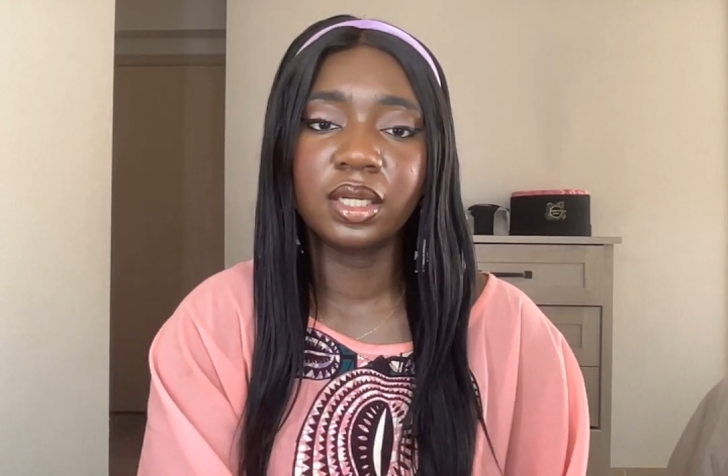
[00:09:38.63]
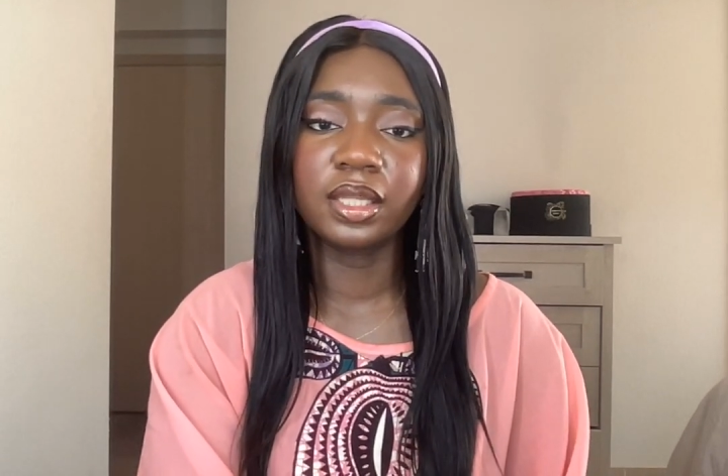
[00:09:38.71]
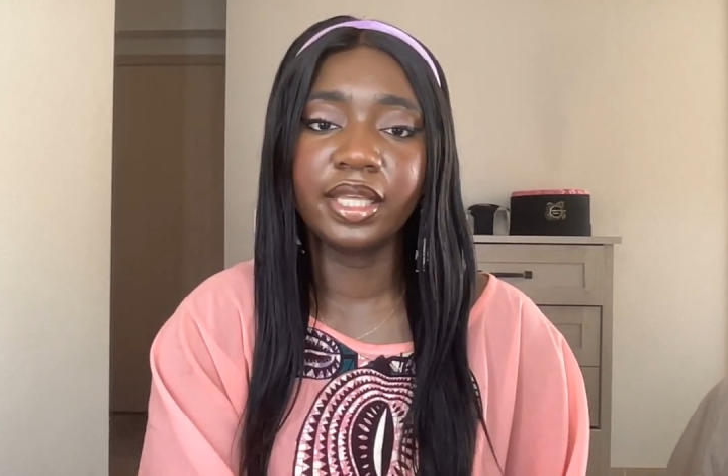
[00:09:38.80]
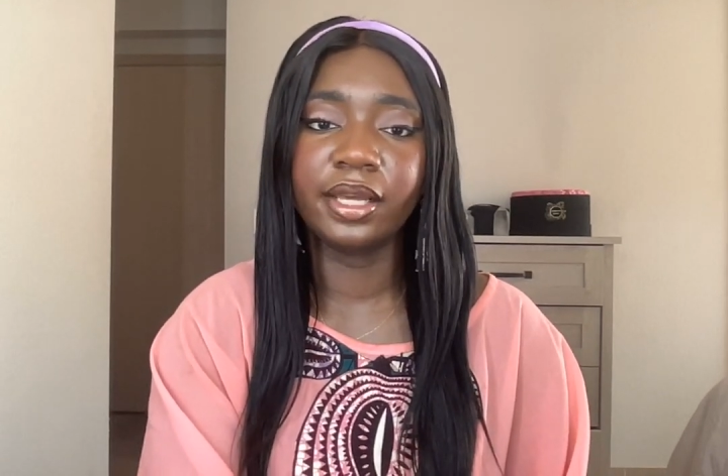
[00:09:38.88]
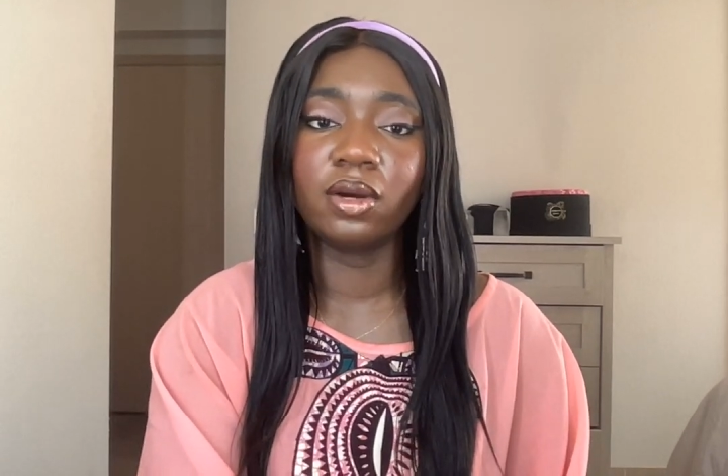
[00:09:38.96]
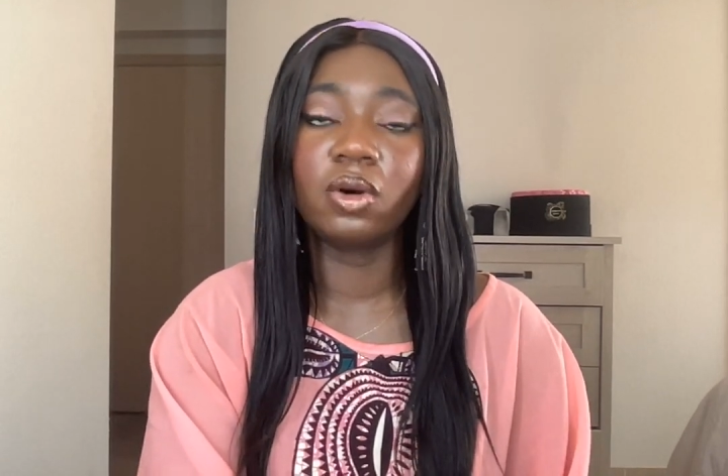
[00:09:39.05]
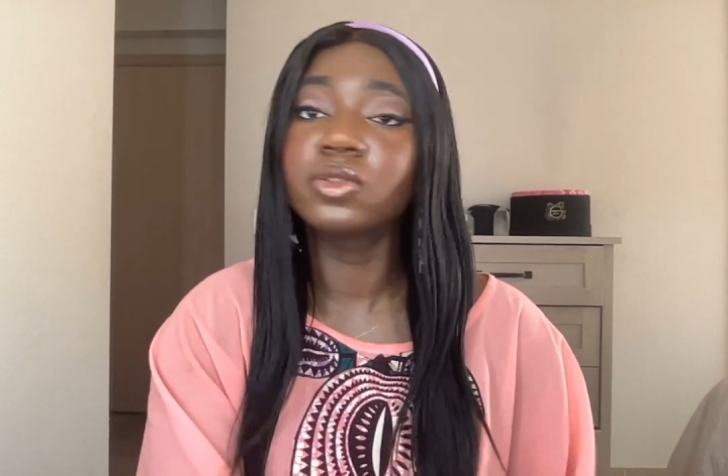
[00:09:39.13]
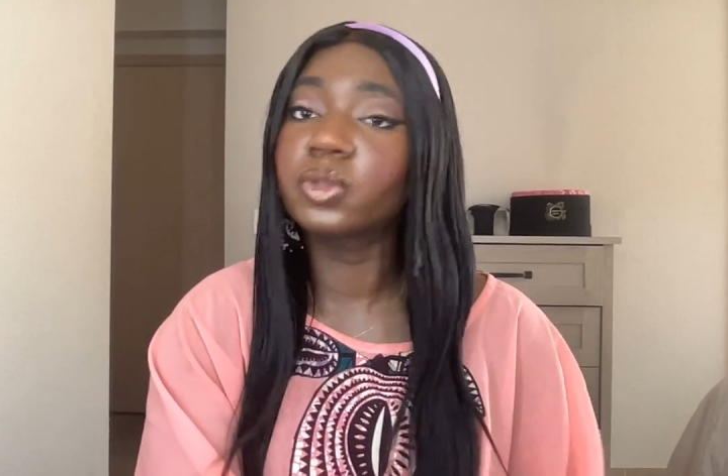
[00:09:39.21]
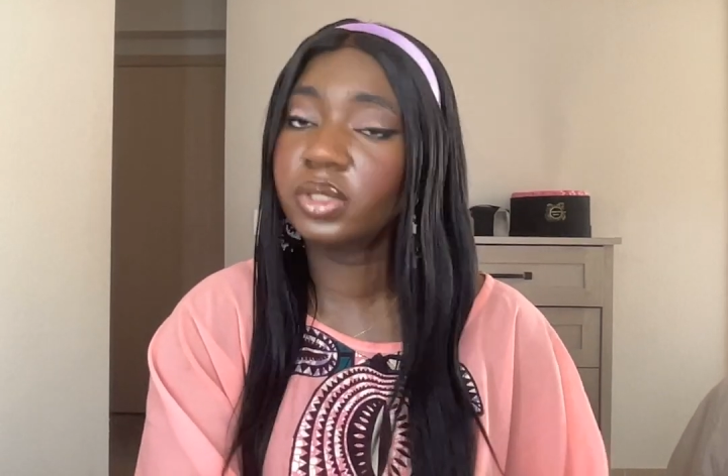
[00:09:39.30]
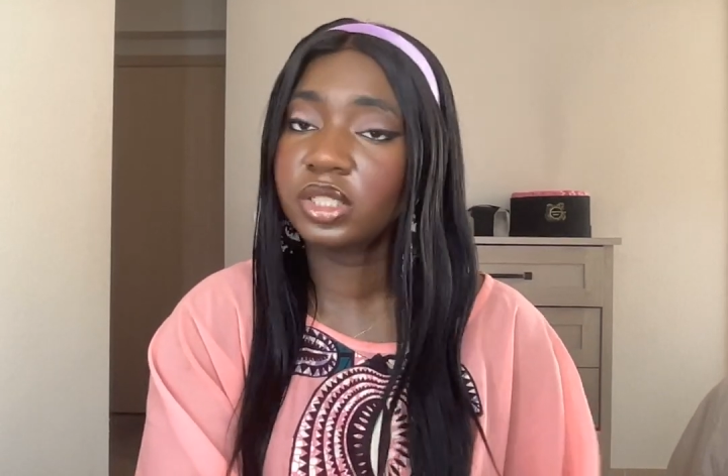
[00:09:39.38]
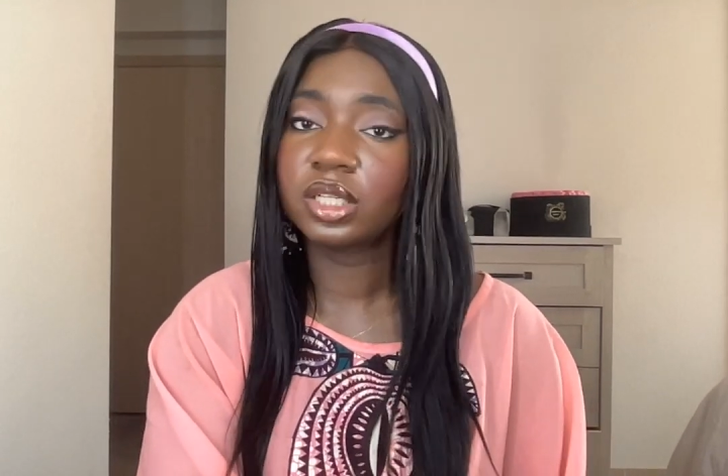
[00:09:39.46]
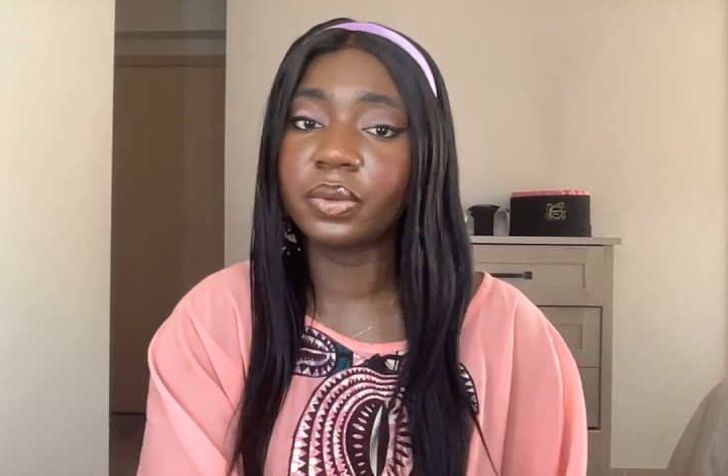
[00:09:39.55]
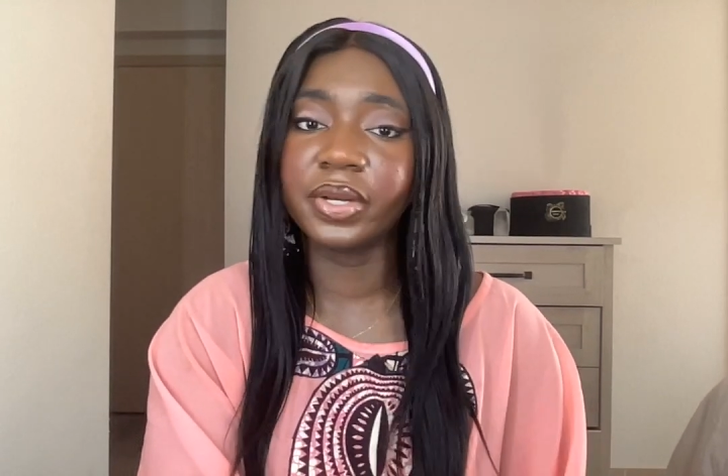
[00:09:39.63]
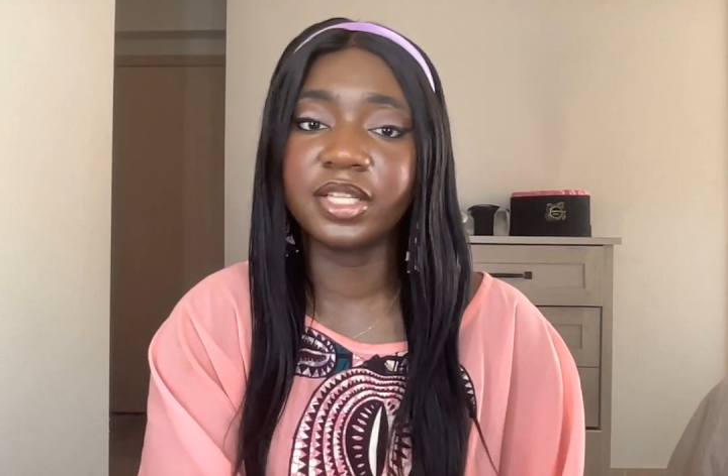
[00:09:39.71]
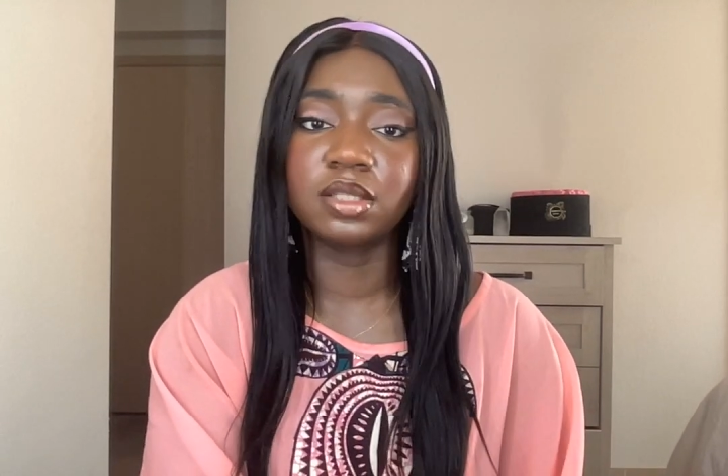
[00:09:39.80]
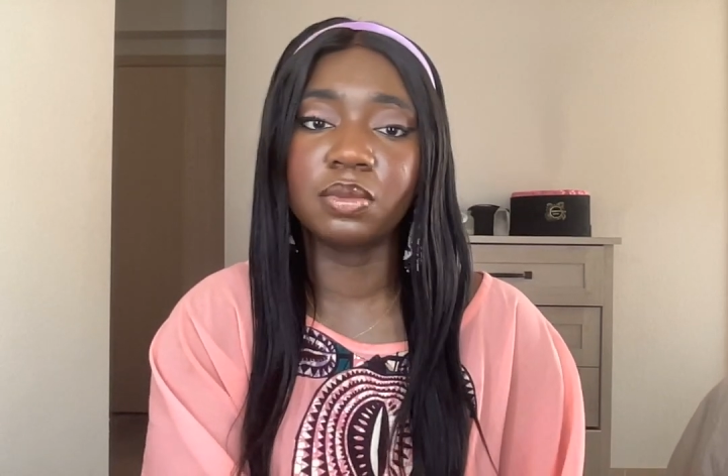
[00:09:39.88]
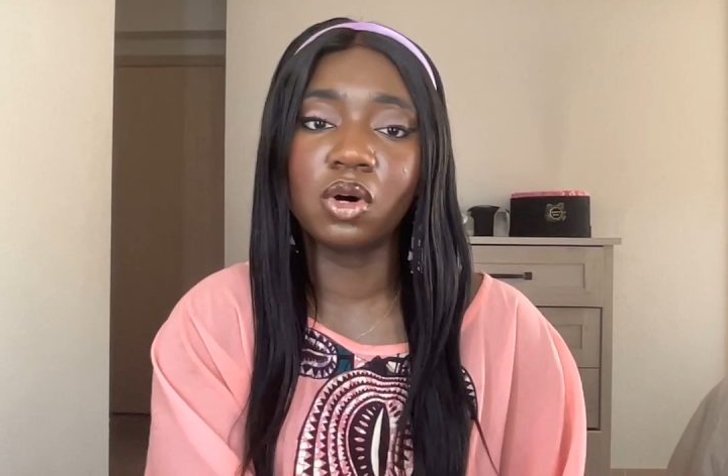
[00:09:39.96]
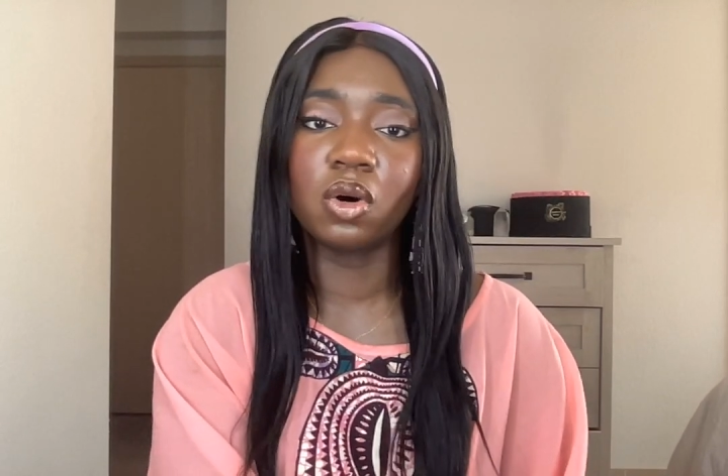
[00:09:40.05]
They also started with a
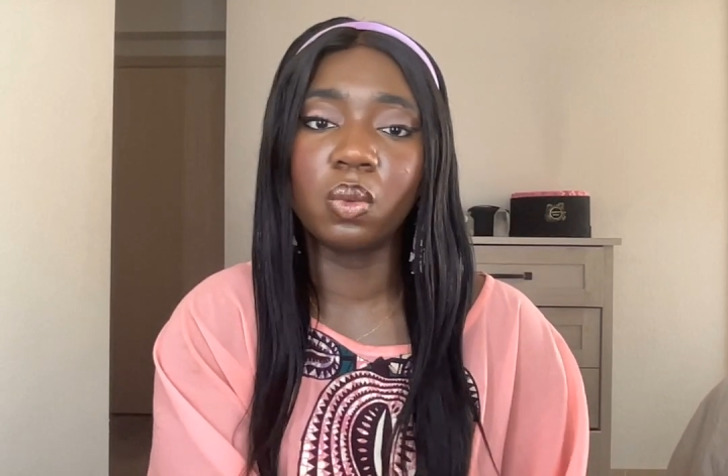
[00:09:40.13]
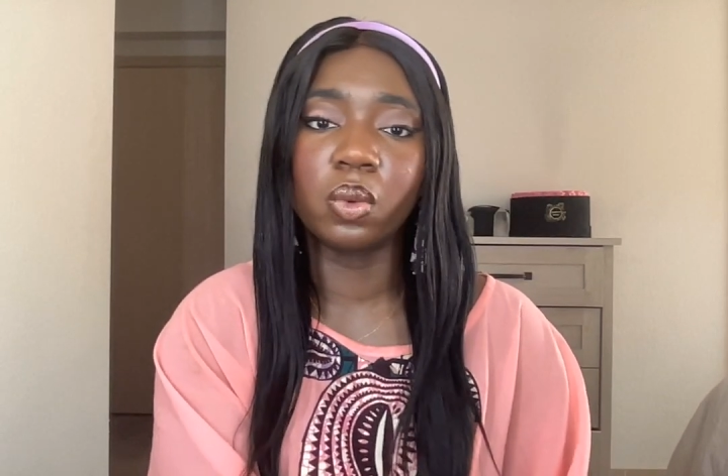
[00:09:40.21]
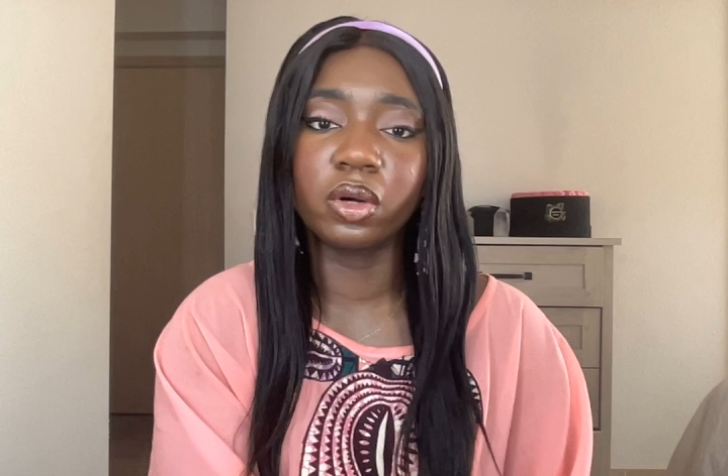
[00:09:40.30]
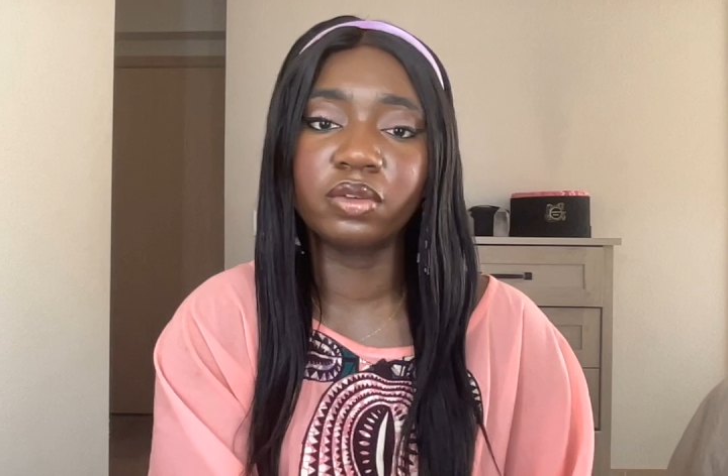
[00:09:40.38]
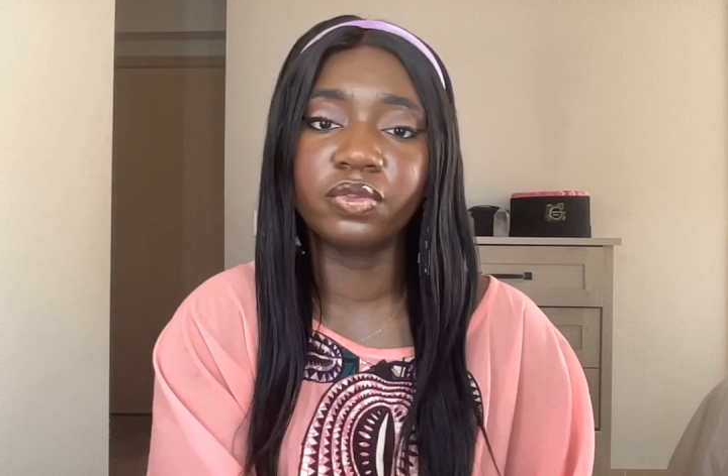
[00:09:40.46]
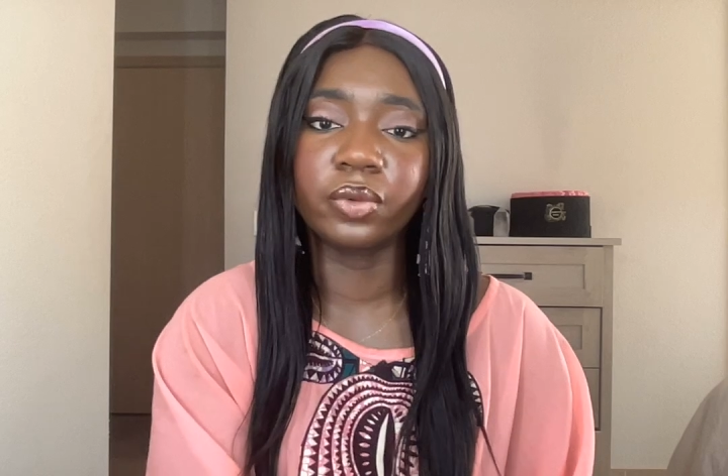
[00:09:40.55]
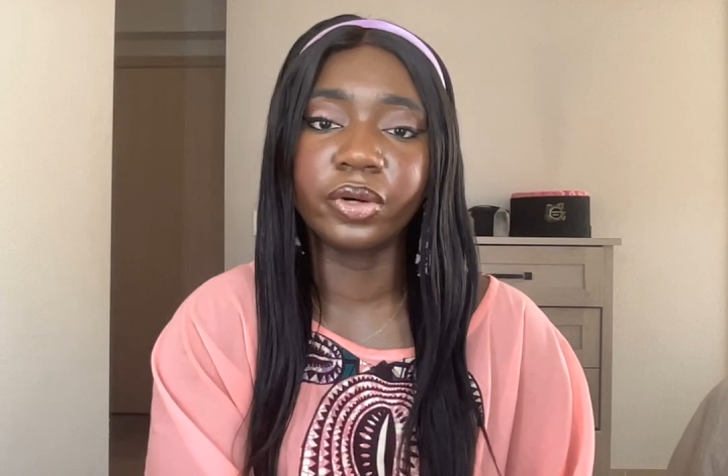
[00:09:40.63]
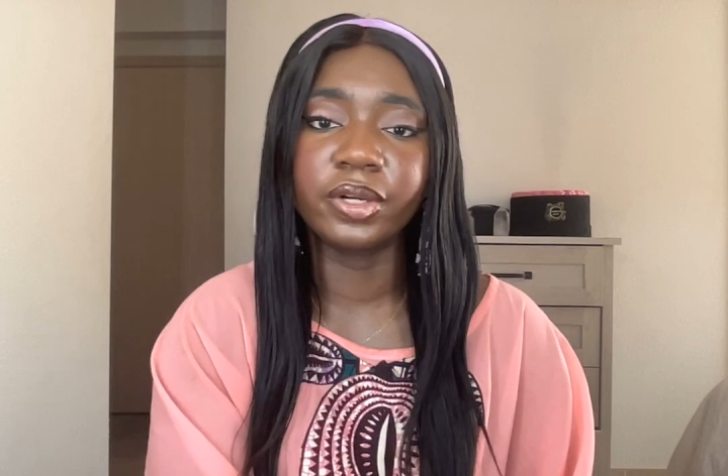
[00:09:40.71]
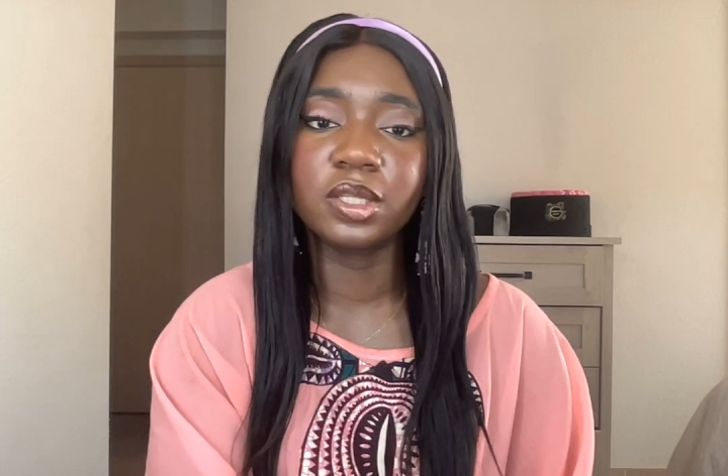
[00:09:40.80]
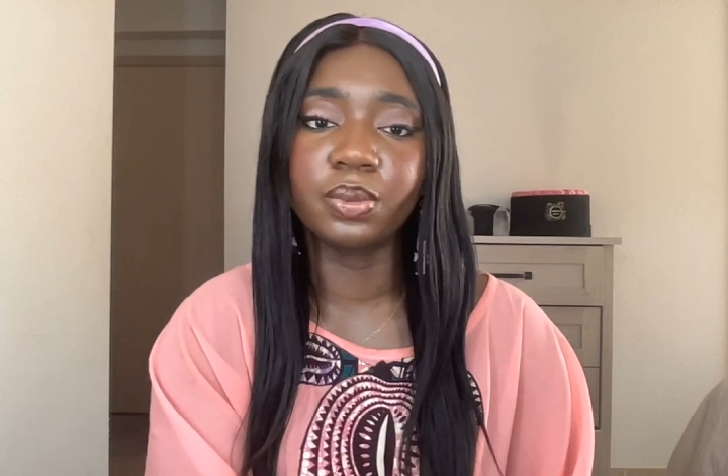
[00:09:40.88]
small workforce,